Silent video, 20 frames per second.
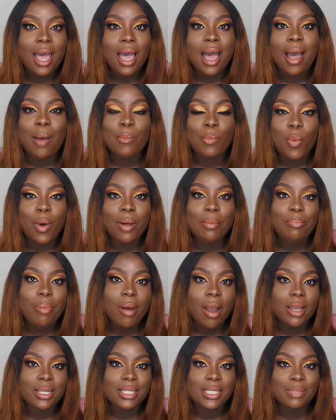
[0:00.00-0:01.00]
One
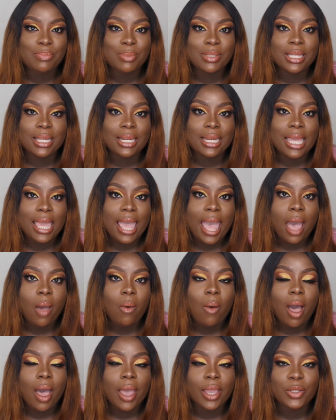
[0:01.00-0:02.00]
part is basically
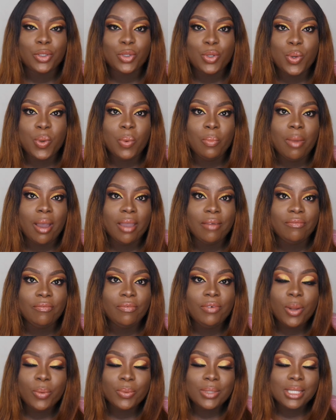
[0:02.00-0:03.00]
how I do my
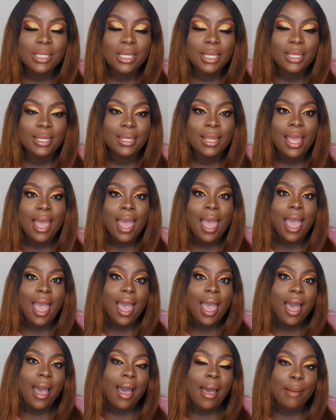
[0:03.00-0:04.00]
floating
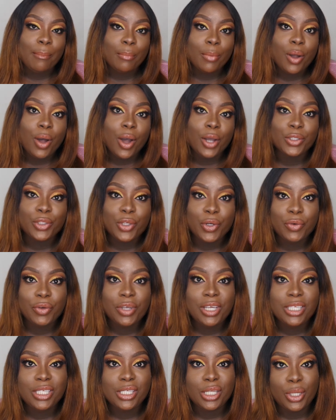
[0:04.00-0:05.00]
cut
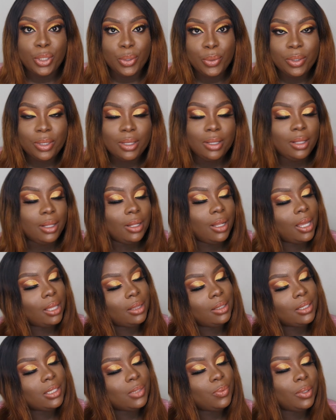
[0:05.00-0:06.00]
crease look,
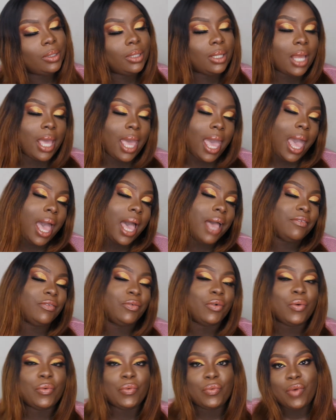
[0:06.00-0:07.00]
like this one that I have
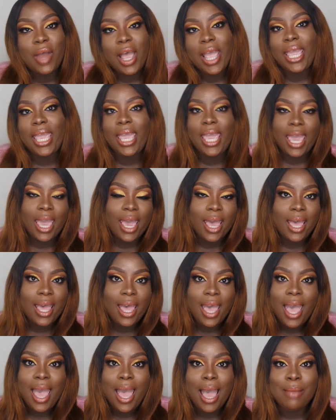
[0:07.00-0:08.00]
right here.
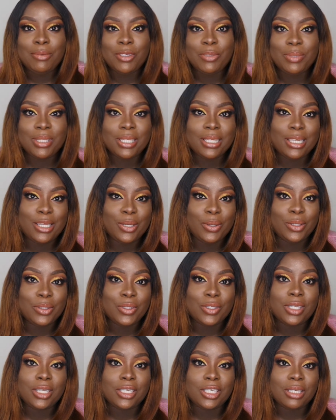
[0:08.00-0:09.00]
I'm just basically going
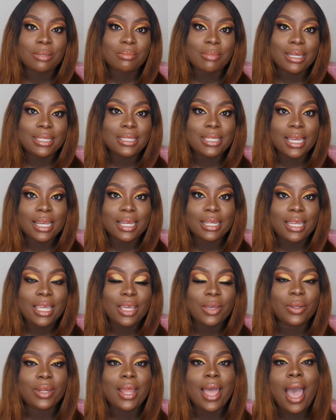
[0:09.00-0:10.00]
to teach you my
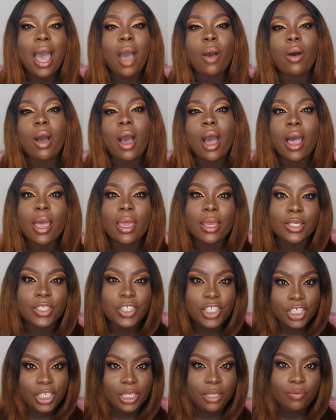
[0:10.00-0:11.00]
technique on how I
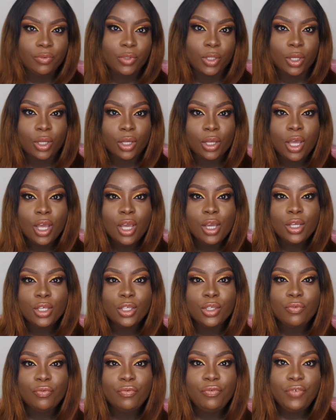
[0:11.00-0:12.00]
achieve the
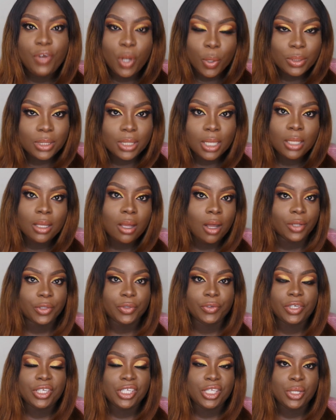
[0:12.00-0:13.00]
floating
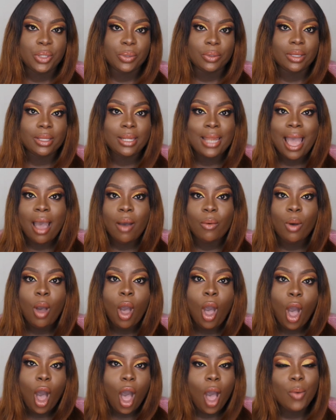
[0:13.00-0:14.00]
cut crease look. Now
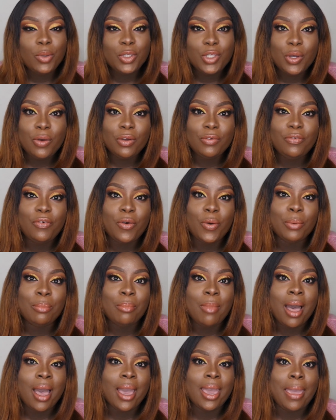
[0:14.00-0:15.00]
also for
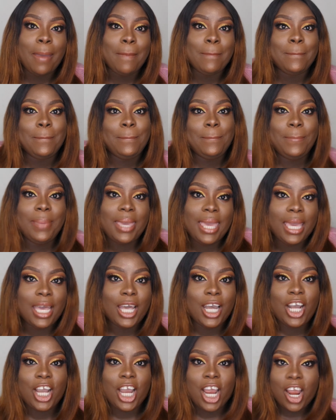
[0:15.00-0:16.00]
my
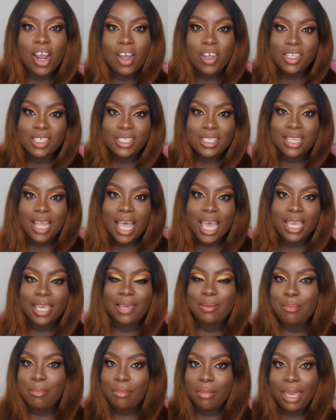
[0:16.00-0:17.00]
big girls
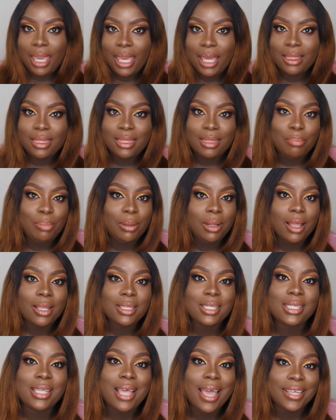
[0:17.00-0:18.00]
like me, the
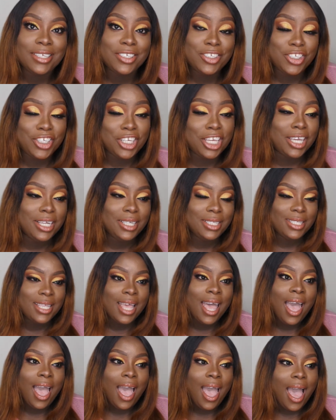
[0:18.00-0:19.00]
plus size chicks,
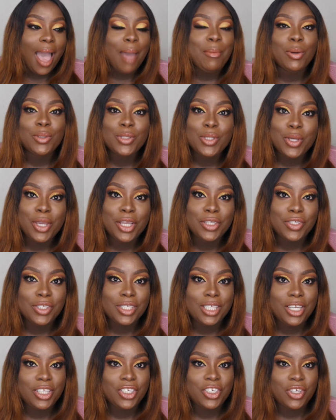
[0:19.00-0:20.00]
I'm also going to
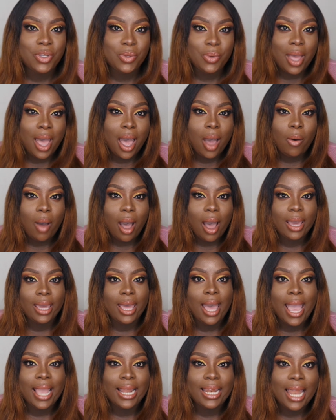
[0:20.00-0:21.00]
teach you how I
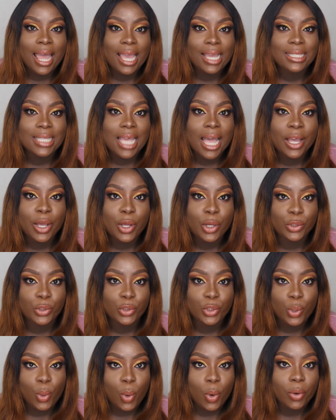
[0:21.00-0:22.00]
highlight and
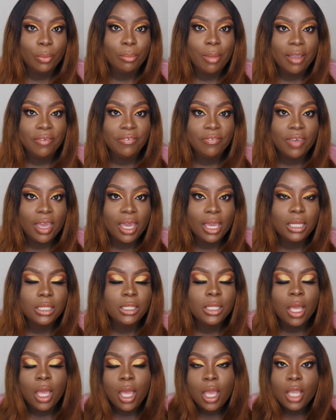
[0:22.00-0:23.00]
contour my
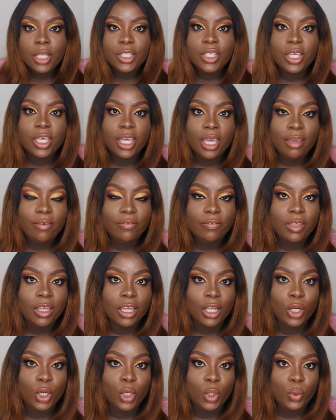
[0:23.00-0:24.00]
face to give
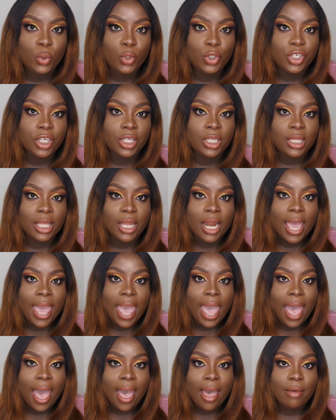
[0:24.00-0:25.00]
the illusion that I
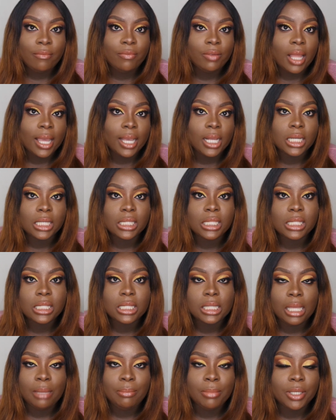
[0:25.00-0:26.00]
have like a
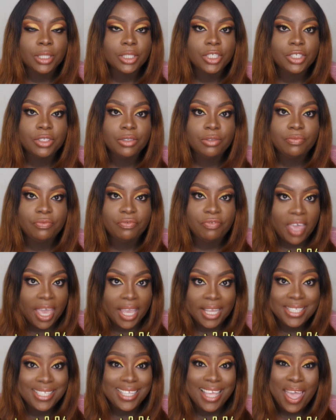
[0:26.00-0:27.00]
slimmer
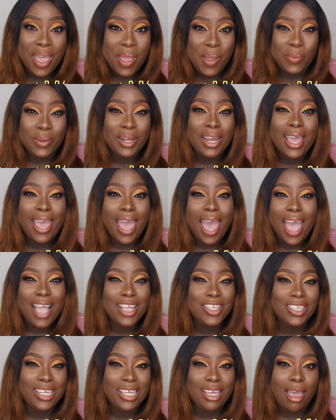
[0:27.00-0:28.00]
face when I
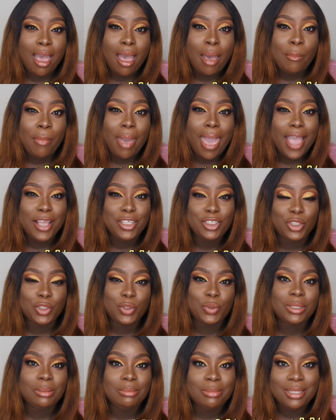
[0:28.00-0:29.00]
actually am
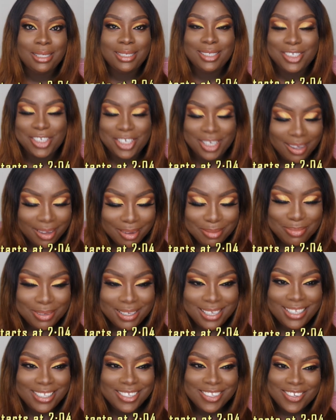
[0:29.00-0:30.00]
extremely
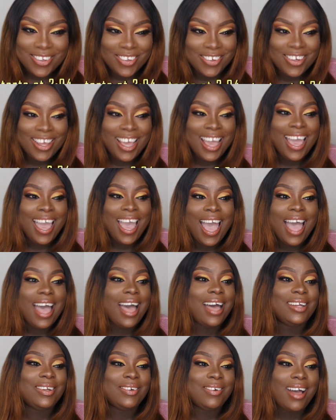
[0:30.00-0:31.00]
chubby. So
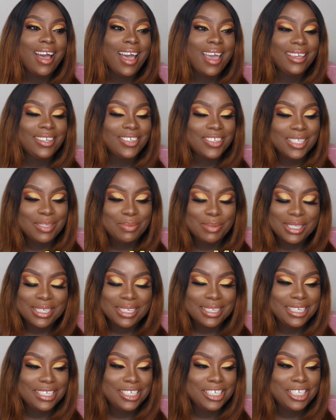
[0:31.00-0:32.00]
how do I just
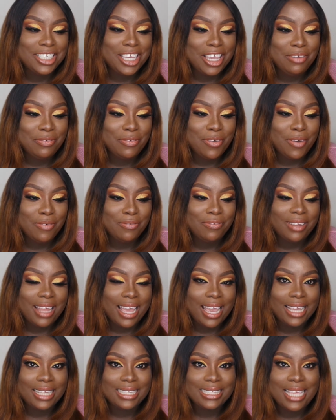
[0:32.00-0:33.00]
basically shave off
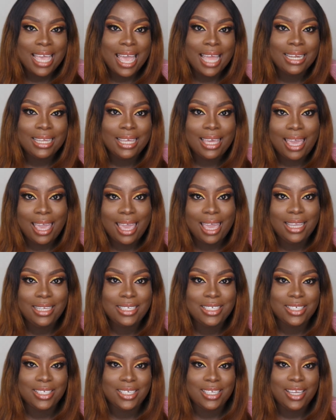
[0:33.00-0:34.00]
like 10
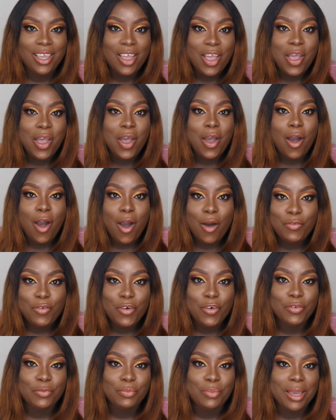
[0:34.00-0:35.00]
kg off
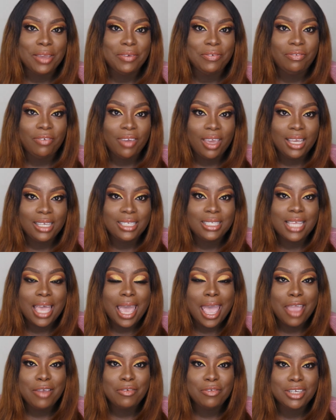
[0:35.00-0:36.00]
of my face
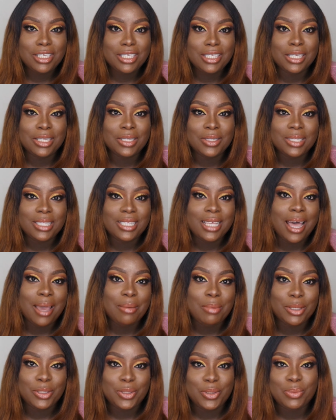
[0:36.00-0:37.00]
every single
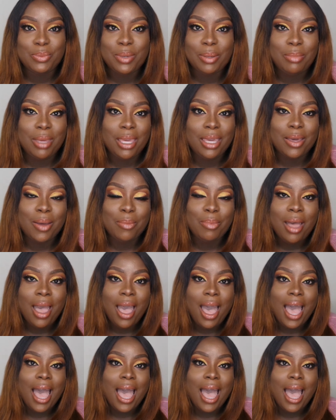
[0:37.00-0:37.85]
time I do my makeup?